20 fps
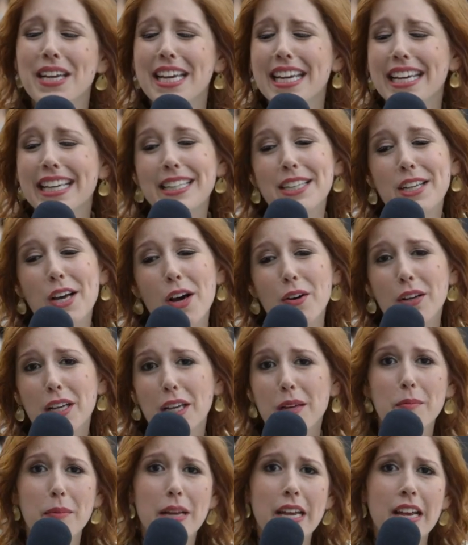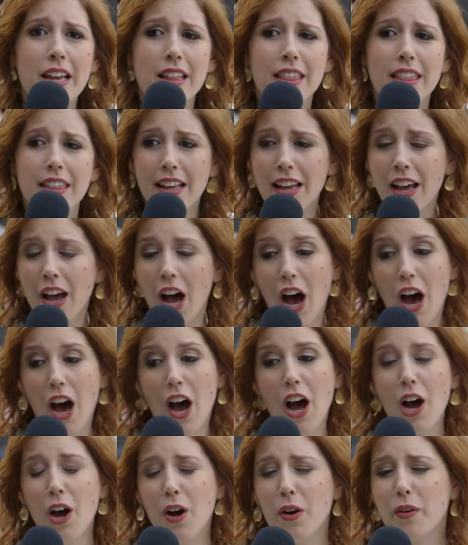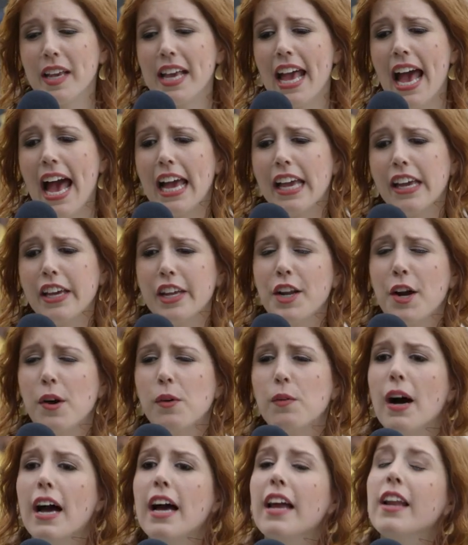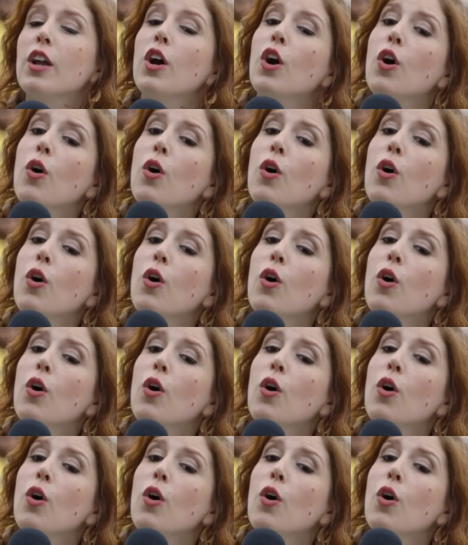weed, coke, and meth. Oh, yeah, you know what?